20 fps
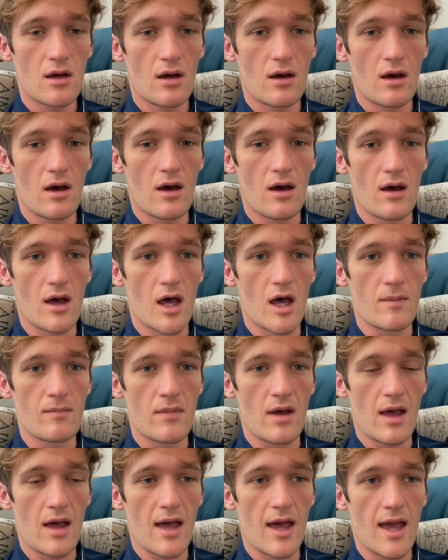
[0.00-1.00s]

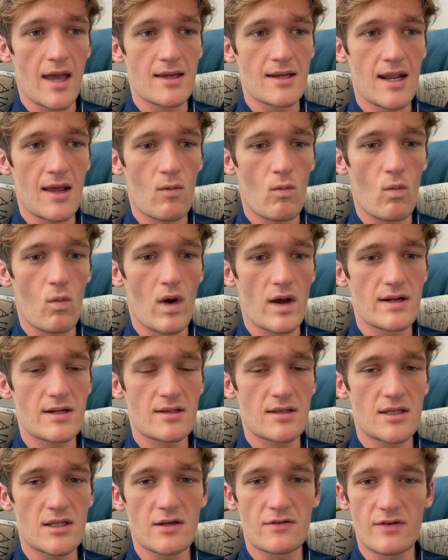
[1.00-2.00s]
um, and what
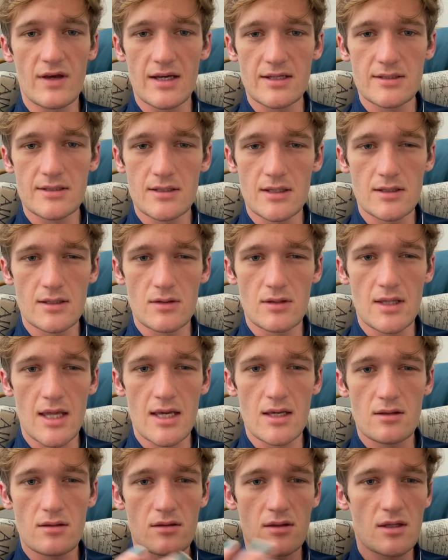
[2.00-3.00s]
the effects that,
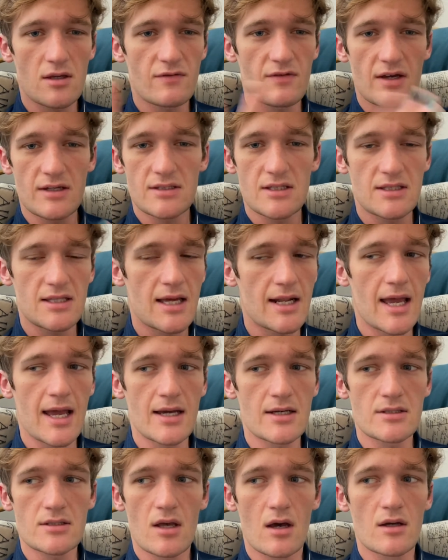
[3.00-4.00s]
like, the effects that that
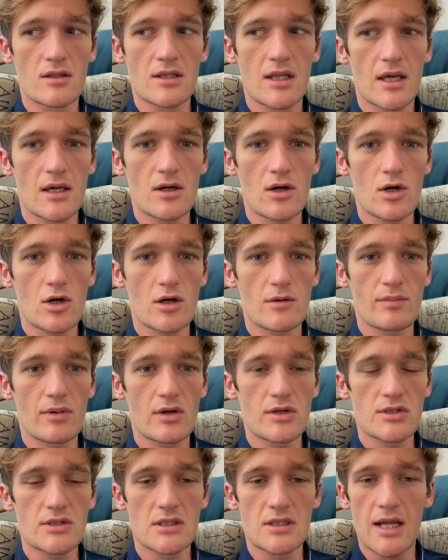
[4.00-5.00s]
has on, like, her
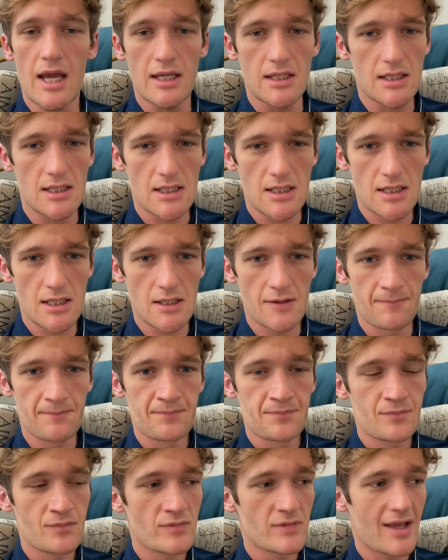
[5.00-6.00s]
personality
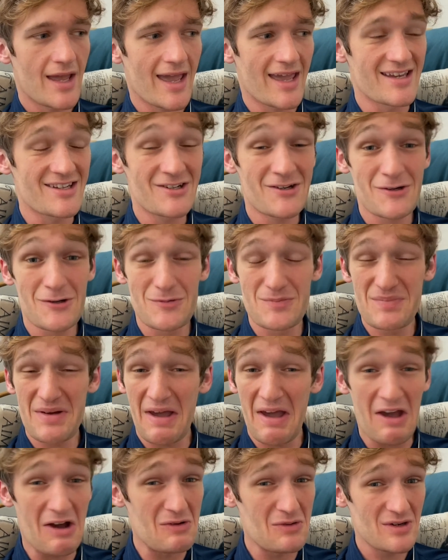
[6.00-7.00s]
and her
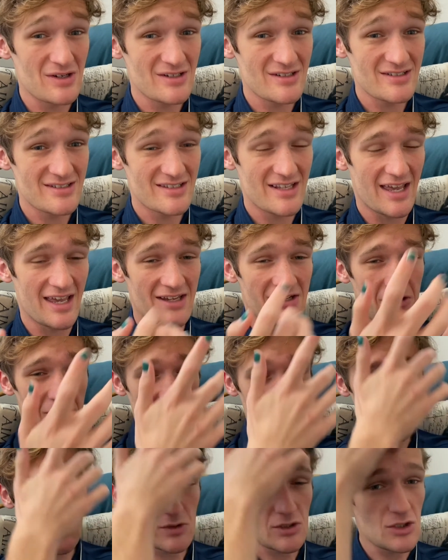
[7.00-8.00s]
powers, and
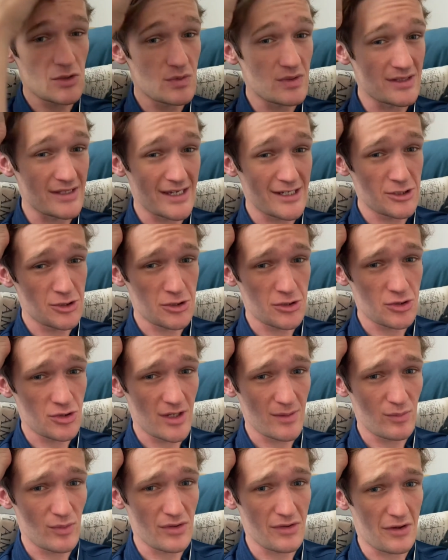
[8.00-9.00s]
also her
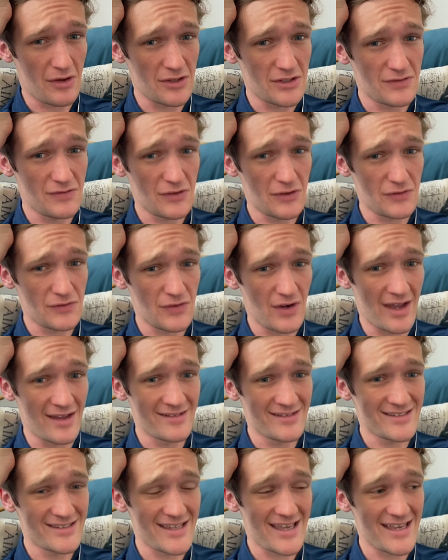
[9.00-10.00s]
relationship with all of her
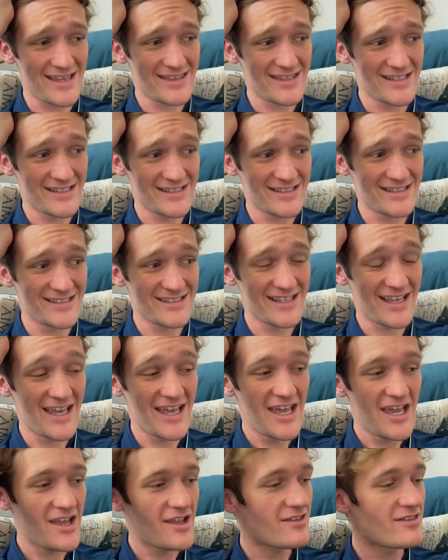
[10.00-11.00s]
friends. Like, this is,
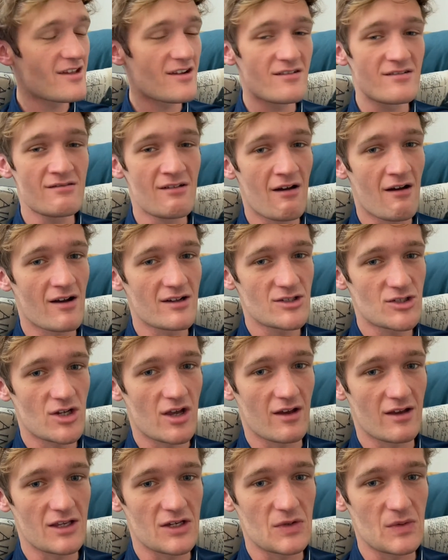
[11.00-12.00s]
they're not
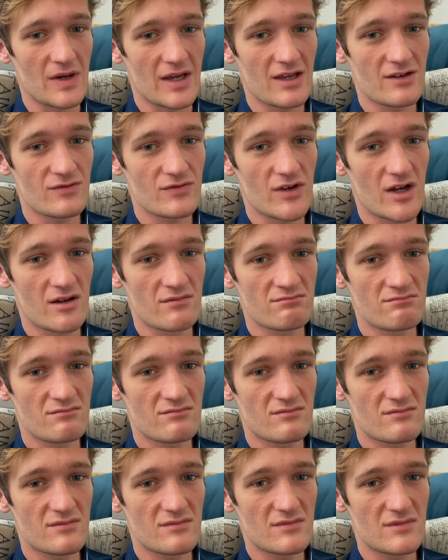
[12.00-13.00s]
shying away from
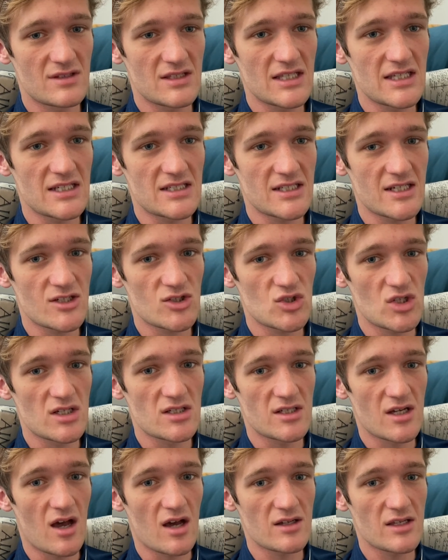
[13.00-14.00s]
the addiction
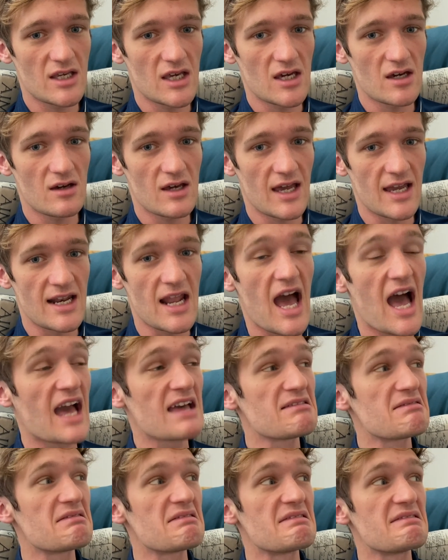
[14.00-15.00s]
talk here, and I
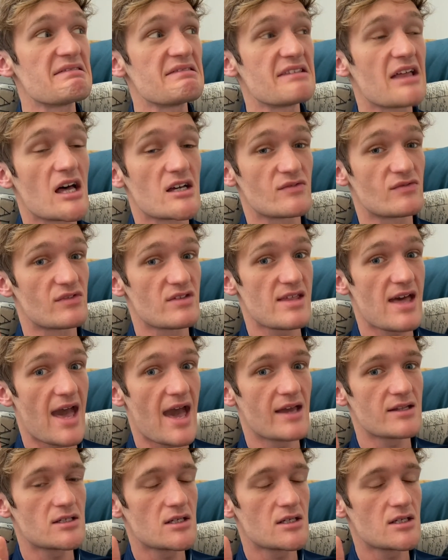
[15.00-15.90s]
love that.